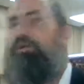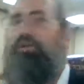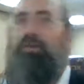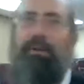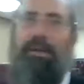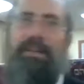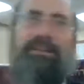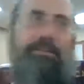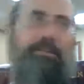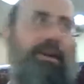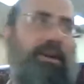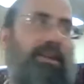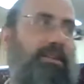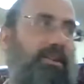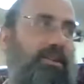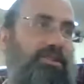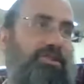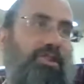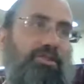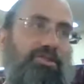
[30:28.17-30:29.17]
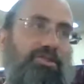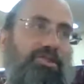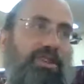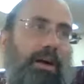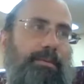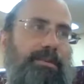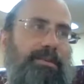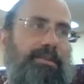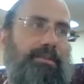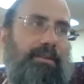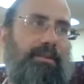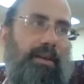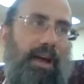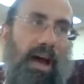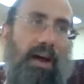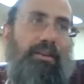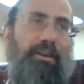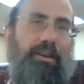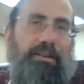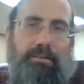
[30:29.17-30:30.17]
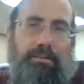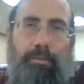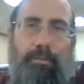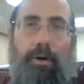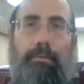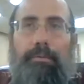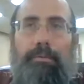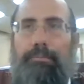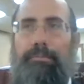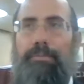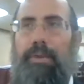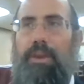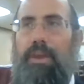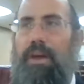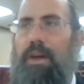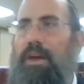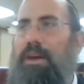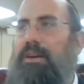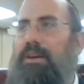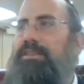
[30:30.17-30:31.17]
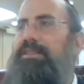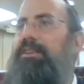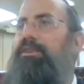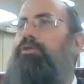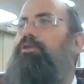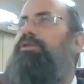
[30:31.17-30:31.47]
the base of Mikdash on Shabbos. Carrying is a problem. So you